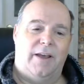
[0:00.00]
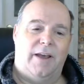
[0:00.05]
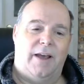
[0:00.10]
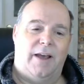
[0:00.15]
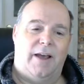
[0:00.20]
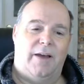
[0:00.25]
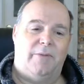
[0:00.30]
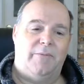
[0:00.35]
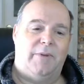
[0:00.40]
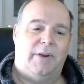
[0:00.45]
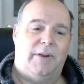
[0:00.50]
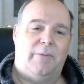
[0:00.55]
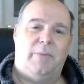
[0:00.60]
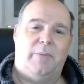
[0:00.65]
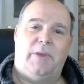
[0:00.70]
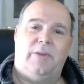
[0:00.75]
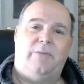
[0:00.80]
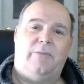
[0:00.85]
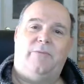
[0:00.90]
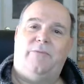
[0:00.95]
I'm going to
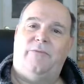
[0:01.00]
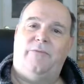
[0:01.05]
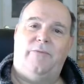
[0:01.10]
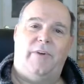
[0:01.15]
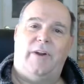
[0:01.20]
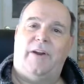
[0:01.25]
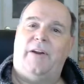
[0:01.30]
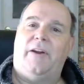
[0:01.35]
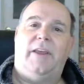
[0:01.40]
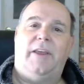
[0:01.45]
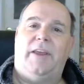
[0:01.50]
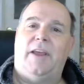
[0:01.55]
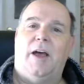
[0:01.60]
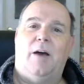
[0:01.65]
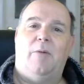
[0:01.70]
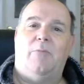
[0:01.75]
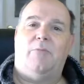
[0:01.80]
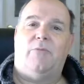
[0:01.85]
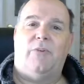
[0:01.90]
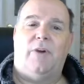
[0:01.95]
be very
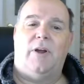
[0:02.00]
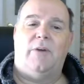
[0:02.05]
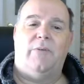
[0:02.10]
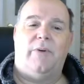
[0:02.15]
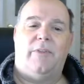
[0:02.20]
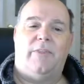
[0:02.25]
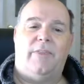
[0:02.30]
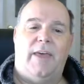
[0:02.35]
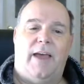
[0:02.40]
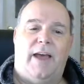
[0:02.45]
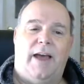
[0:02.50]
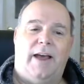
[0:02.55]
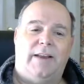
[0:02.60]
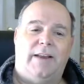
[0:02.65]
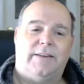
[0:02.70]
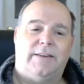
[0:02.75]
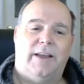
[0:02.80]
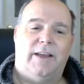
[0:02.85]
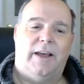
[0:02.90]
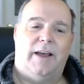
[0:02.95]
upfront with that.